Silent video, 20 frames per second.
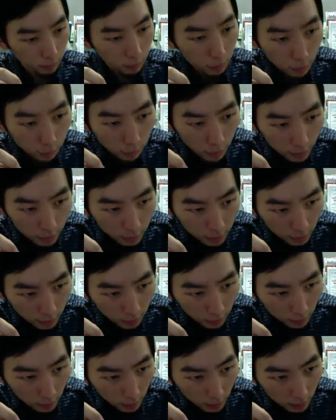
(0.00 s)

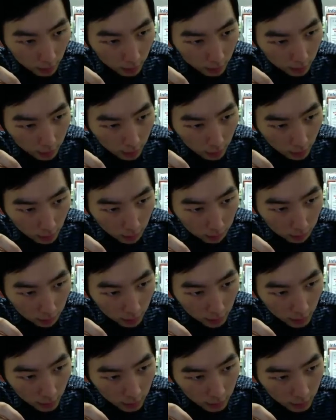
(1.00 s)
preventing and
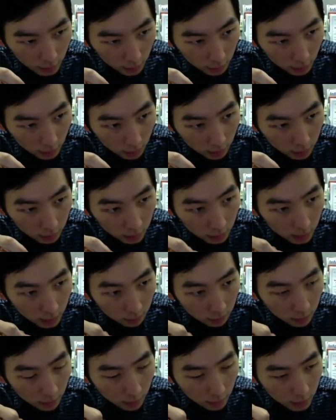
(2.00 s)
eliminating
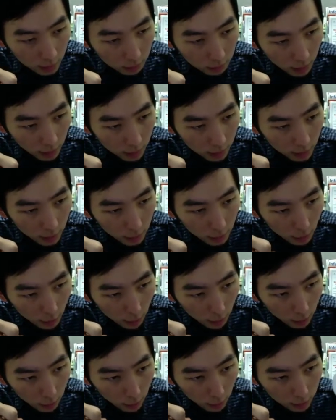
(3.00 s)
Demodex mites
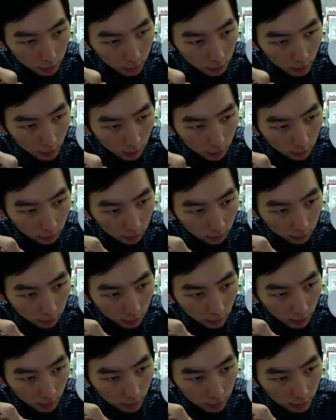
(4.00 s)
on the skin,
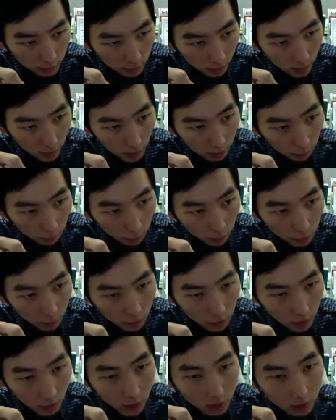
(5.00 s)
as the name would
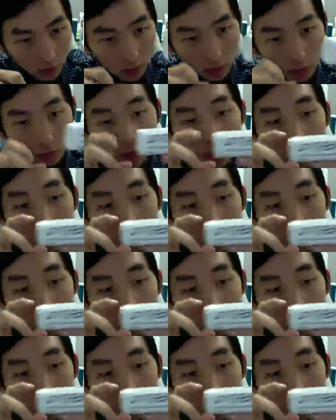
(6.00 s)
suggest.